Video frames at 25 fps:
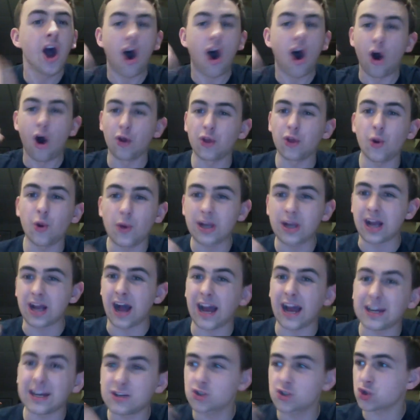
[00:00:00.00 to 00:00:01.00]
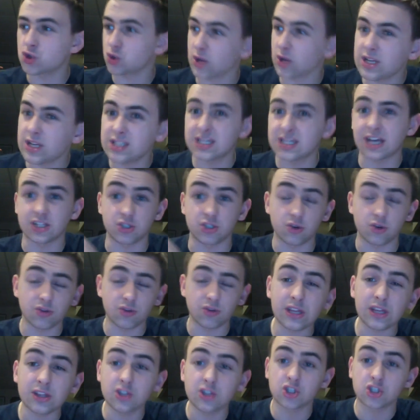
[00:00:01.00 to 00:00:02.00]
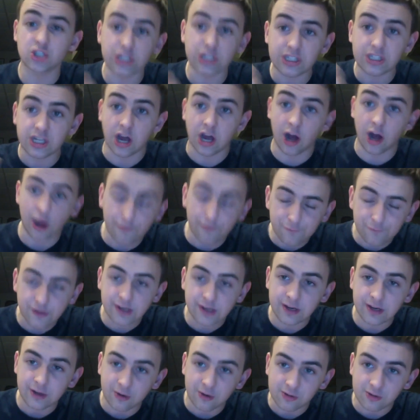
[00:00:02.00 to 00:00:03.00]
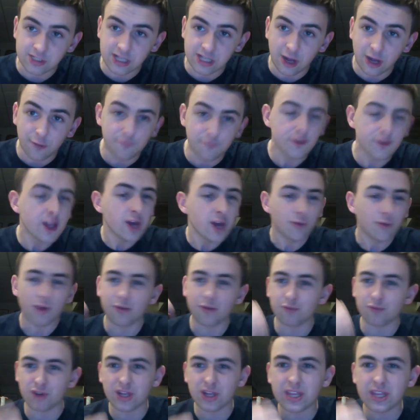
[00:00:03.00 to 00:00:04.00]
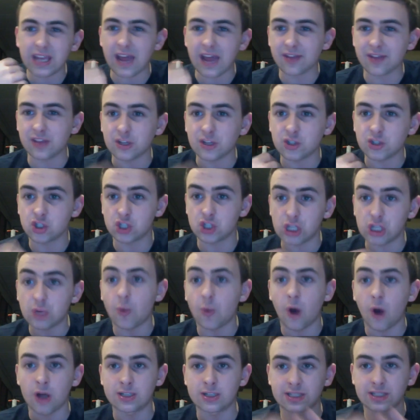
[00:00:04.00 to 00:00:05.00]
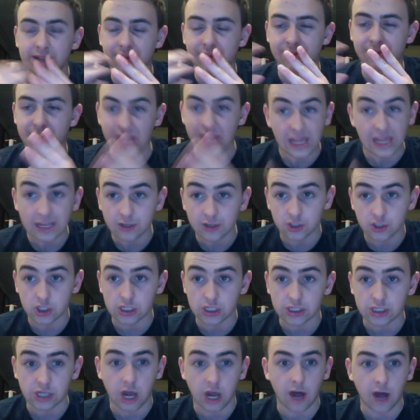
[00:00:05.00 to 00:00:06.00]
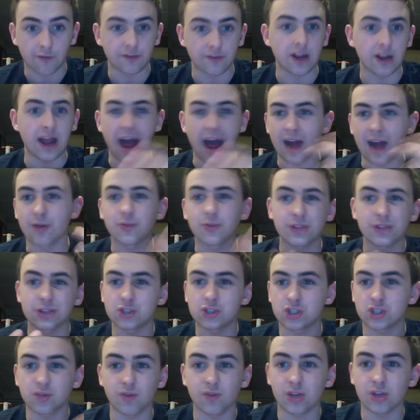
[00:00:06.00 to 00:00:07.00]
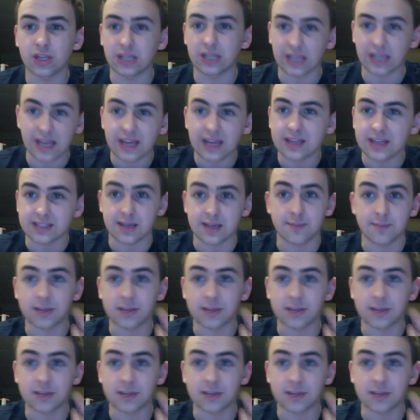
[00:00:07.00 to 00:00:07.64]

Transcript: Although it kind of tricks us. You're thinking that she's confident in herself, when really, I think she wants to think she's confident. I don't think she really is.